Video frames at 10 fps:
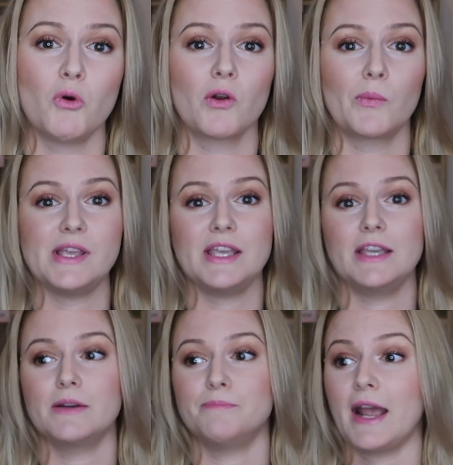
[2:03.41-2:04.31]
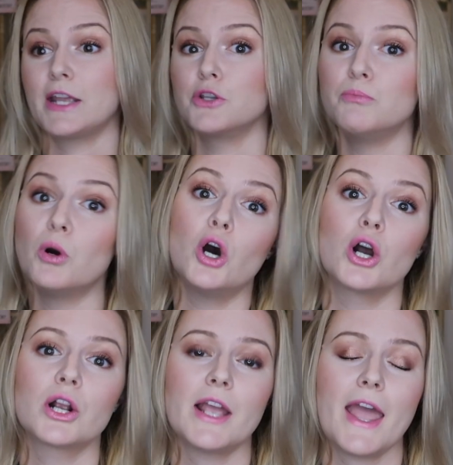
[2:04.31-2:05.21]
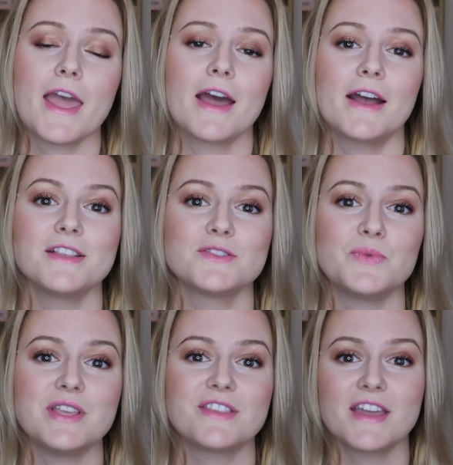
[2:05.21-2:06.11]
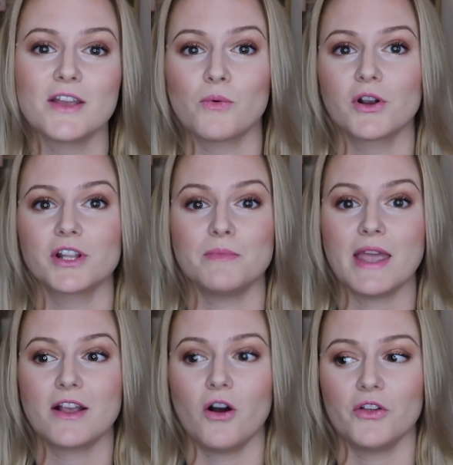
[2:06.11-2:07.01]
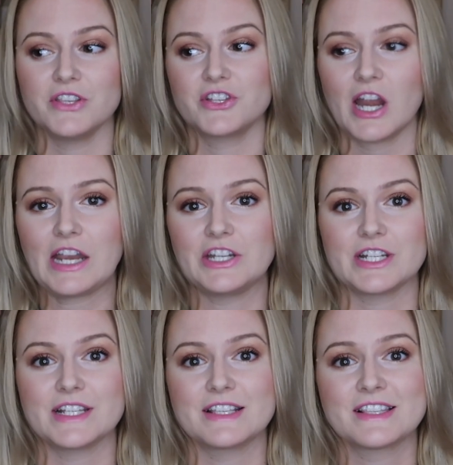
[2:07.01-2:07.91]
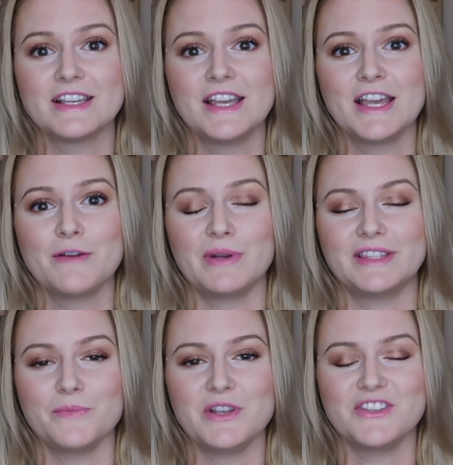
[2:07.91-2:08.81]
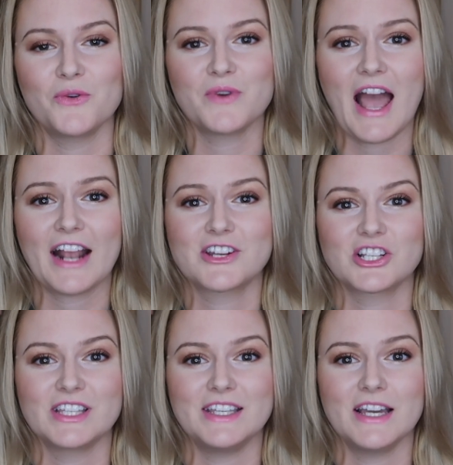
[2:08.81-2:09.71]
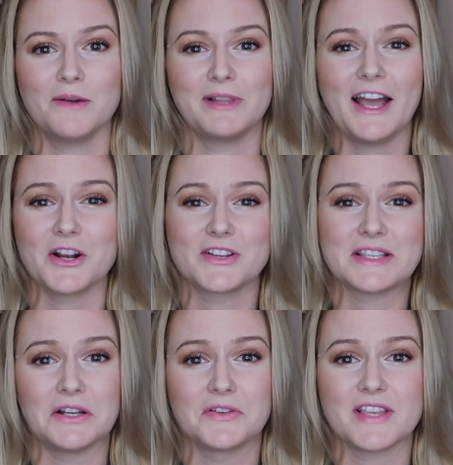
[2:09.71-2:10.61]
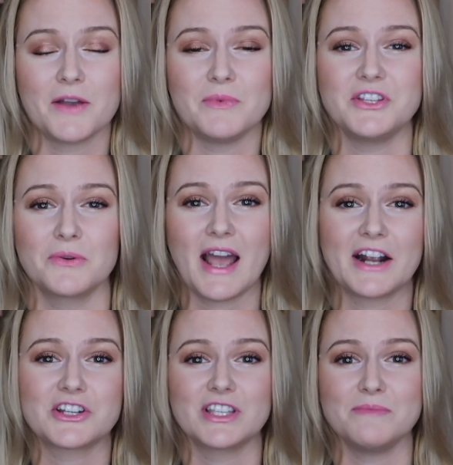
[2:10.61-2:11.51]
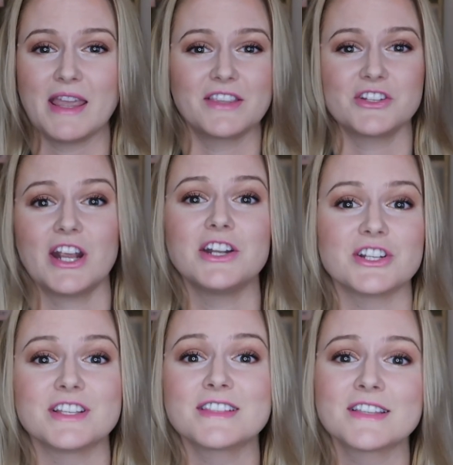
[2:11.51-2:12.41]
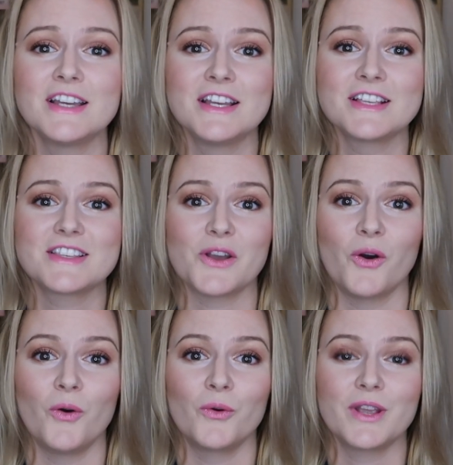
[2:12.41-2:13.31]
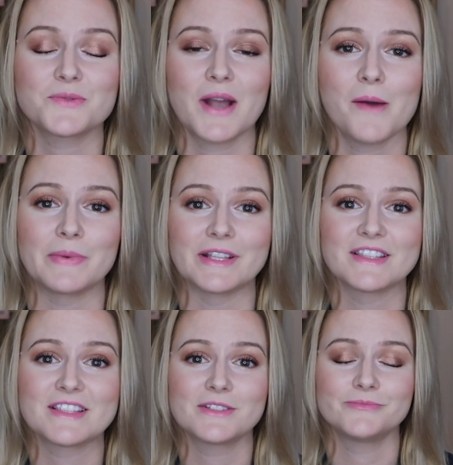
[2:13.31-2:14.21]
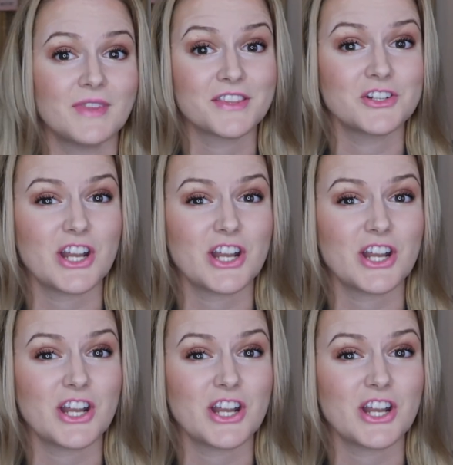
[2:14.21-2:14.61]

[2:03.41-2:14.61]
or we buy a new book, and we think we're gonna make all these changes, but then we don't actually apply ourselves and we don't actually make the changes. So guess what happens? Nothing